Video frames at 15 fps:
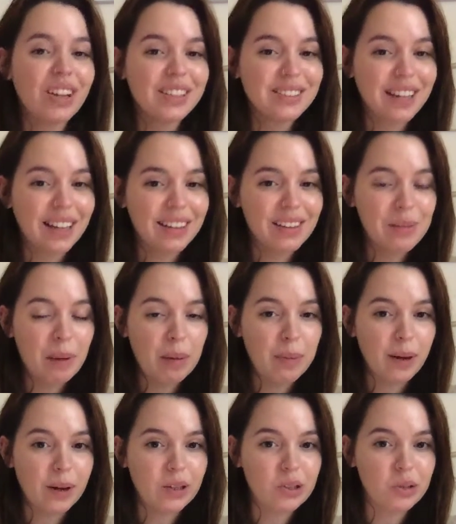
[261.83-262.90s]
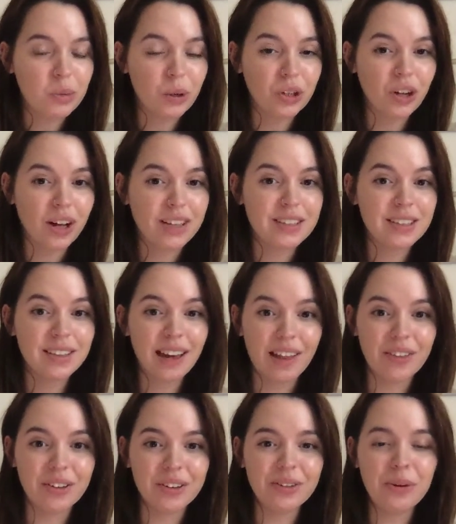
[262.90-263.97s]
sadly, my parents were not
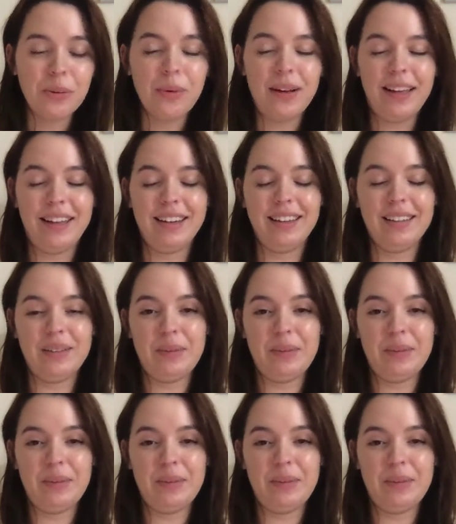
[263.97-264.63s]
together when